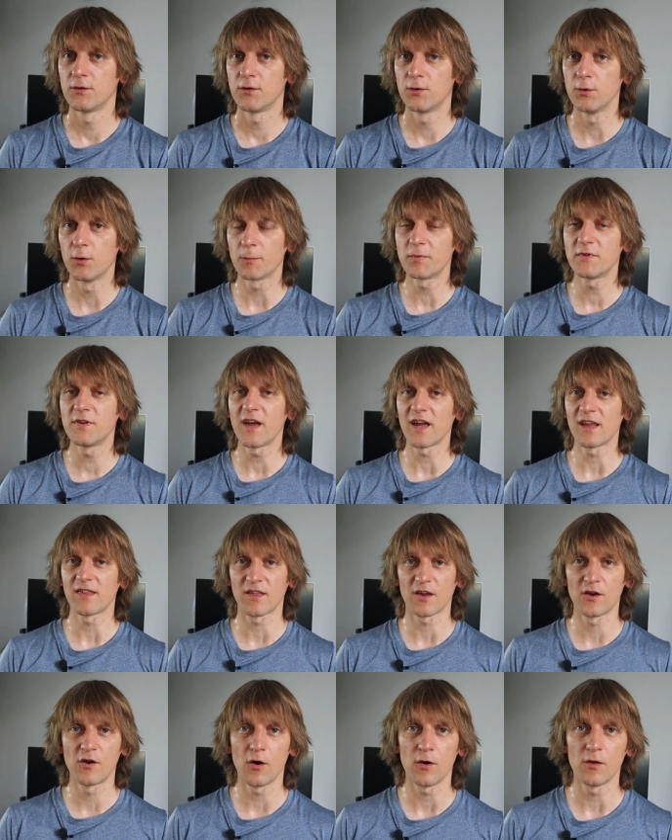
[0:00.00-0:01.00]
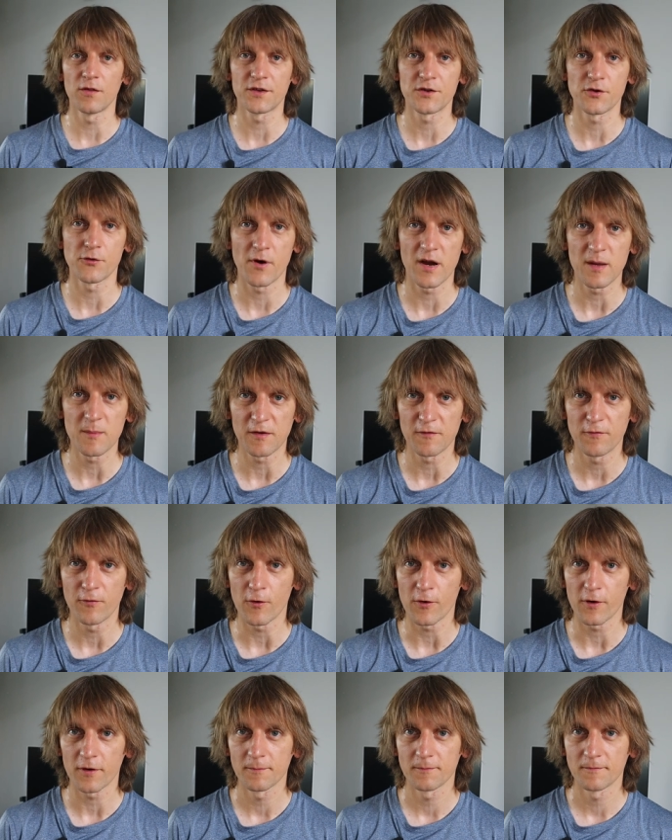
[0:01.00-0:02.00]
to obtain the goal that you're aiming
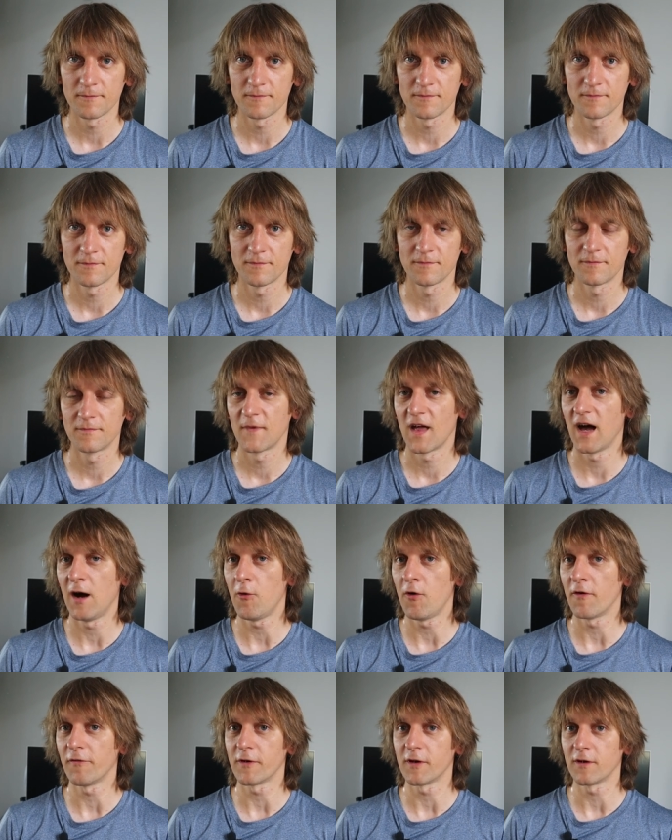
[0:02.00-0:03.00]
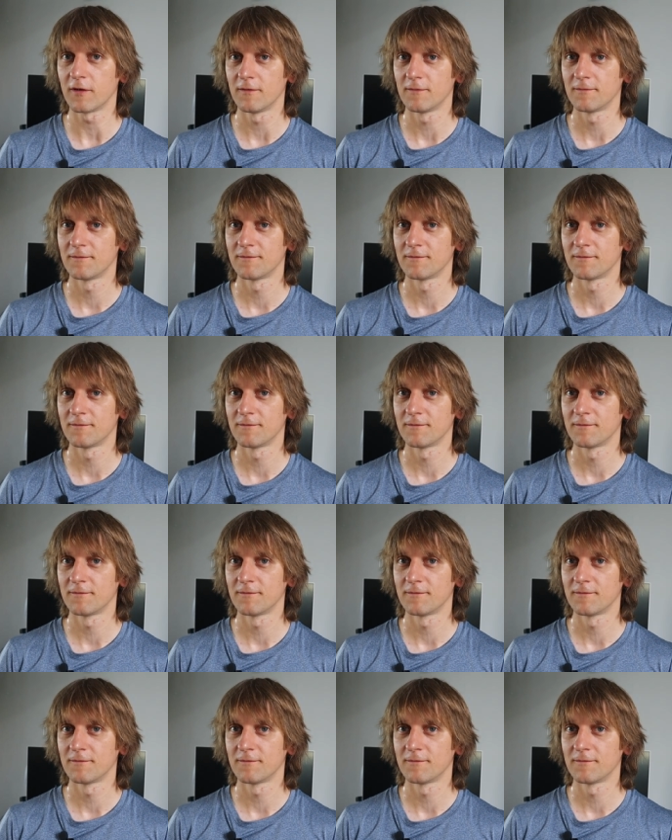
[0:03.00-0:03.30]
for. How often?